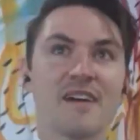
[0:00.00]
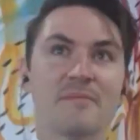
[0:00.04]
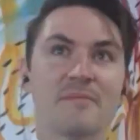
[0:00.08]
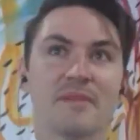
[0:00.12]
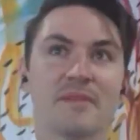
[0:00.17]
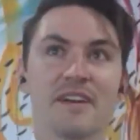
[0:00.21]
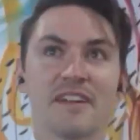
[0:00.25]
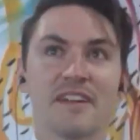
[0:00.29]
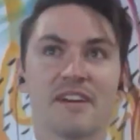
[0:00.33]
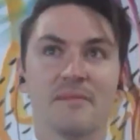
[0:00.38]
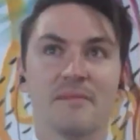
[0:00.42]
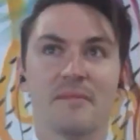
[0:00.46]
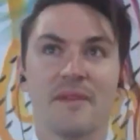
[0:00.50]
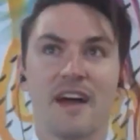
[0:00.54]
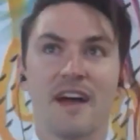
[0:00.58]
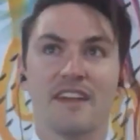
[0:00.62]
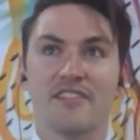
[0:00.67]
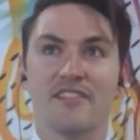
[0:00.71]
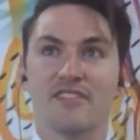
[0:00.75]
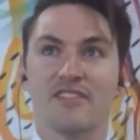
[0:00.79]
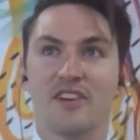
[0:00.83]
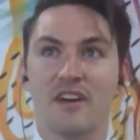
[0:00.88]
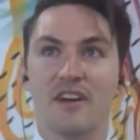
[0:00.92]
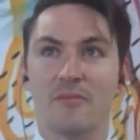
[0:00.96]
But
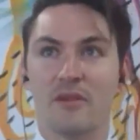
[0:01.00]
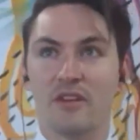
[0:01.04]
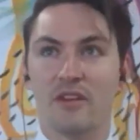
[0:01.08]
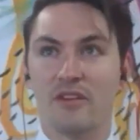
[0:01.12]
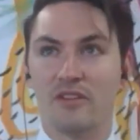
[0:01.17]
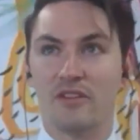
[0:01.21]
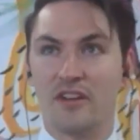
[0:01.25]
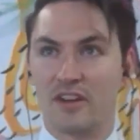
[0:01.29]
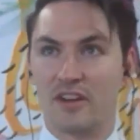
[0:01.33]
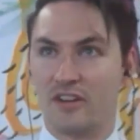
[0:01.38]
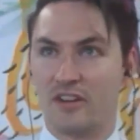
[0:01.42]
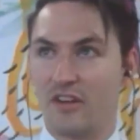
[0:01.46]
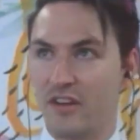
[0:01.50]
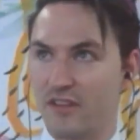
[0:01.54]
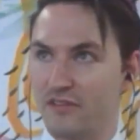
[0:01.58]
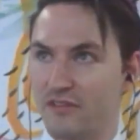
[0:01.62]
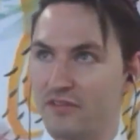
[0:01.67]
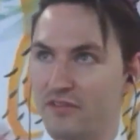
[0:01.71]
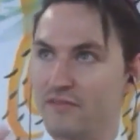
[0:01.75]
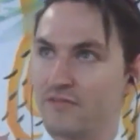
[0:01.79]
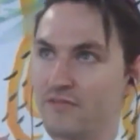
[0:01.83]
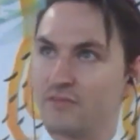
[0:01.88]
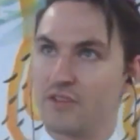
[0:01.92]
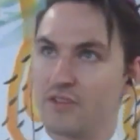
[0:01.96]
as time went on, I kind
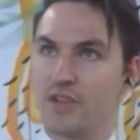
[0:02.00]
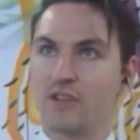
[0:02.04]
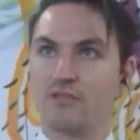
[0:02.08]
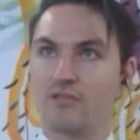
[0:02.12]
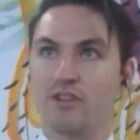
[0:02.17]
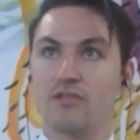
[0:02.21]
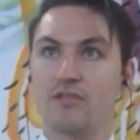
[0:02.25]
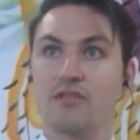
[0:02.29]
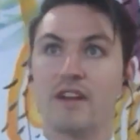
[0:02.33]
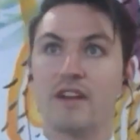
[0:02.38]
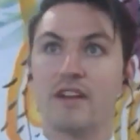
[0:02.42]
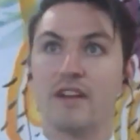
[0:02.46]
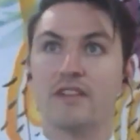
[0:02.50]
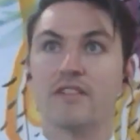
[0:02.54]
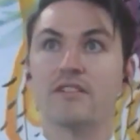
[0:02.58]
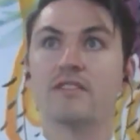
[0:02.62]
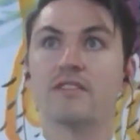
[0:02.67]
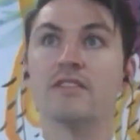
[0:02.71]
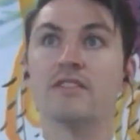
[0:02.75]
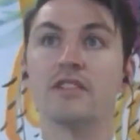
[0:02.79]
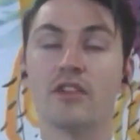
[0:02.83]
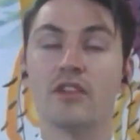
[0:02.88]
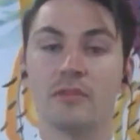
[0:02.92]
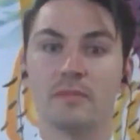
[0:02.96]
of regretted
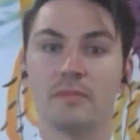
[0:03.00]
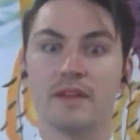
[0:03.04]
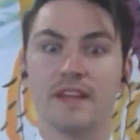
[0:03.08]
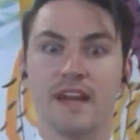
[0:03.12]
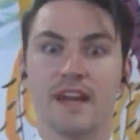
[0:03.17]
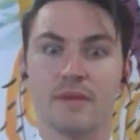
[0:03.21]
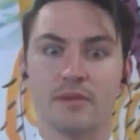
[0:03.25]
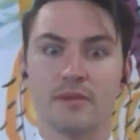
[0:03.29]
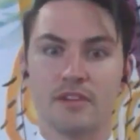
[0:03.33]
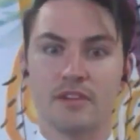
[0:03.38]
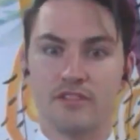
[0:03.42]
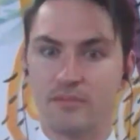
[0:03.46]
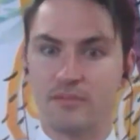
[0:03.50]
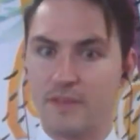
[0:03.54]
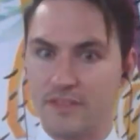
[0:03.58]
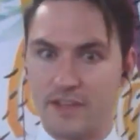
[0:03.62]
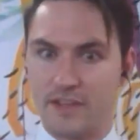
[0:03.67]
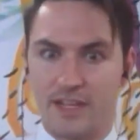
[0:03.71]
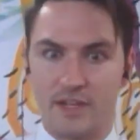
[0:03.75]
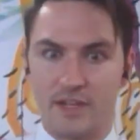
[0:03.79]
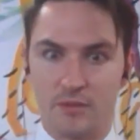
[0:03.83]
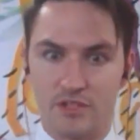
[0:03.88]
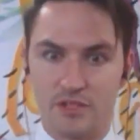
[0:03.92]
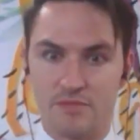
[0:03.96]
not being able to speak the
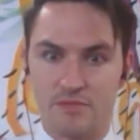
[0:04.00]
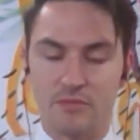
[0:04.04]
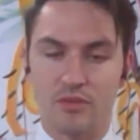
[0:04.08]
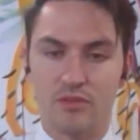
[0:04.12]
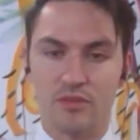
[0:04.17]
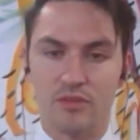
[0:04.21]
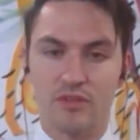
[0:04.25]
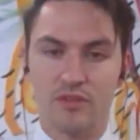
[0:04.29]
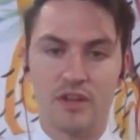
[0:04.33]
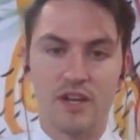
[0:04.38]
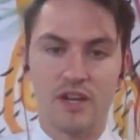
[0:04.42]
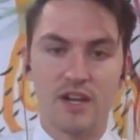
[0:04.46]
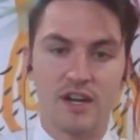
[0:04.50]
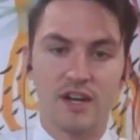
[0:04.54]
language more.